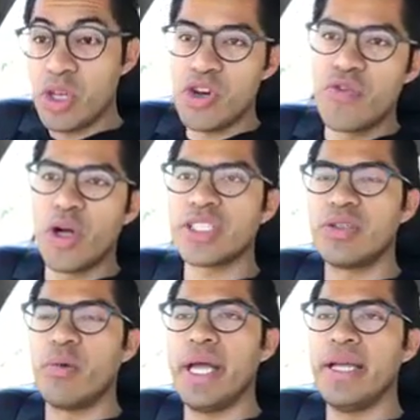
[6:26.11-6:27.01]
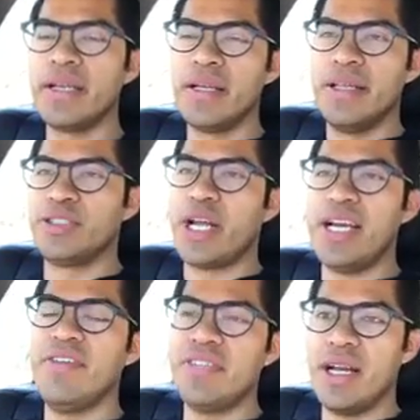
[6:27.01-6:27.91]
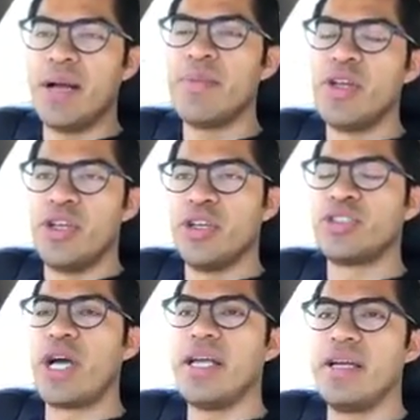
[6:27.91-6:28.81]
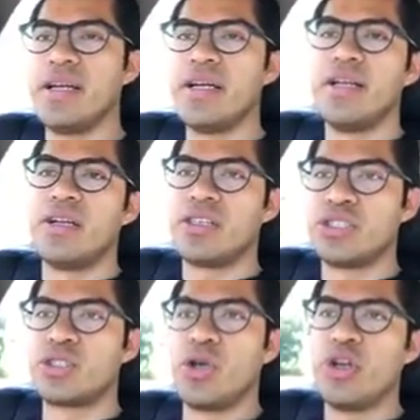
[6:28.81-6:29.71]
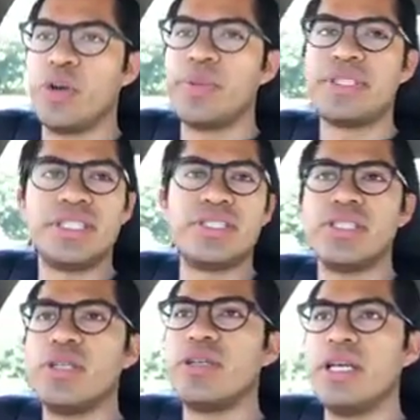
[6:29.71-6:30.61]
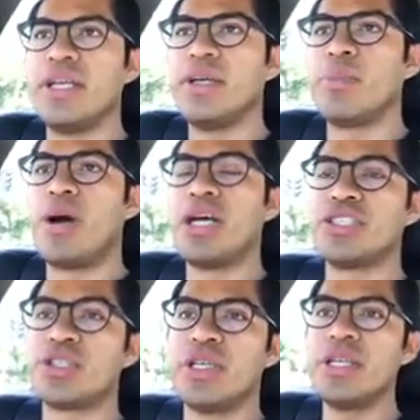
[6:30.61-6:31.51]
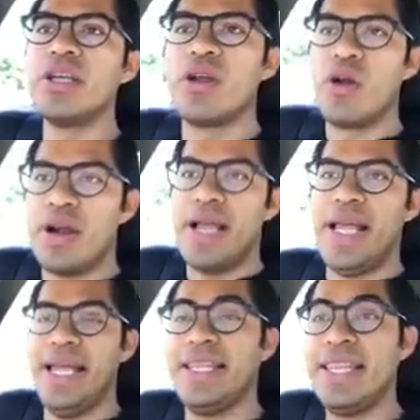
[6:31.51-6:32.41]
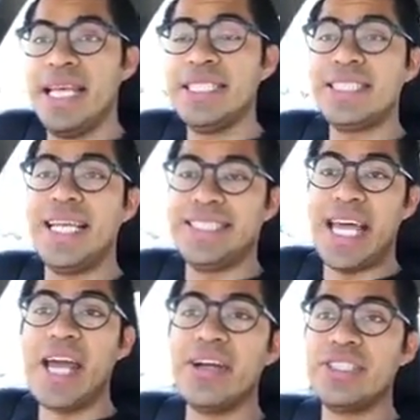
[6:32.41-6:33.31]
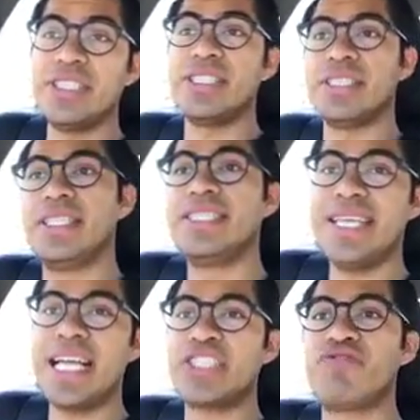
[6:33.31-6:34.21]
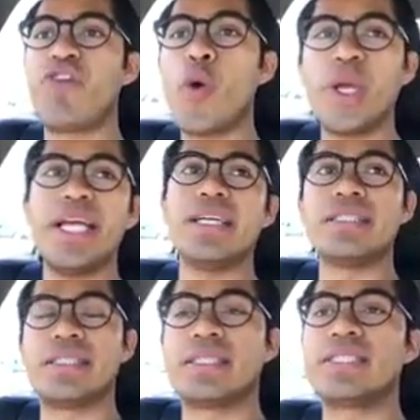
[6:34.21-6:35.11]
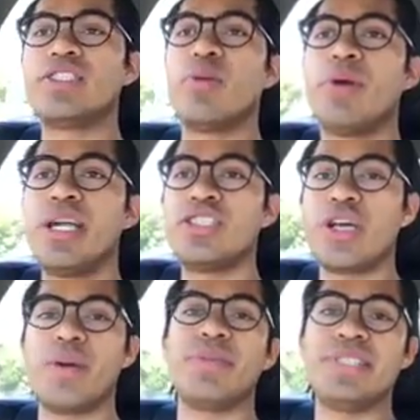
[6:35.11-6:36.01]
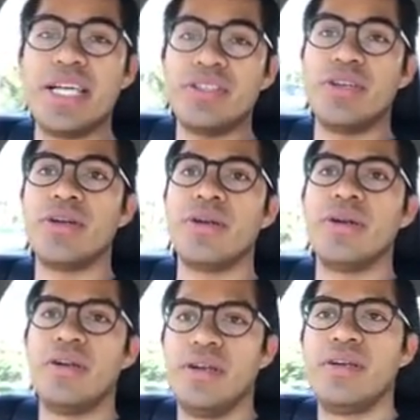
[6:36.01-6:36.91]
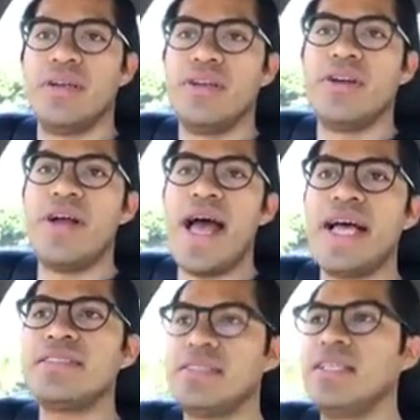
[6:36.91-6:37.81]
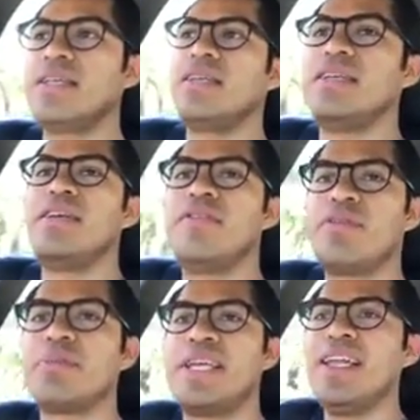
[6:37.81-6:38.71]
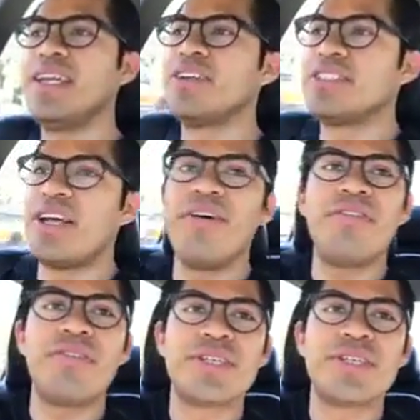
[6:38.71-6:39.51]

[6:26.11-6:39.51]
You're focused on the weight, trying to lift it up. You're trying to control your position and your posturing. And this takes energy. This takes focus. Because your body's trying to protect your ass from killing yourself.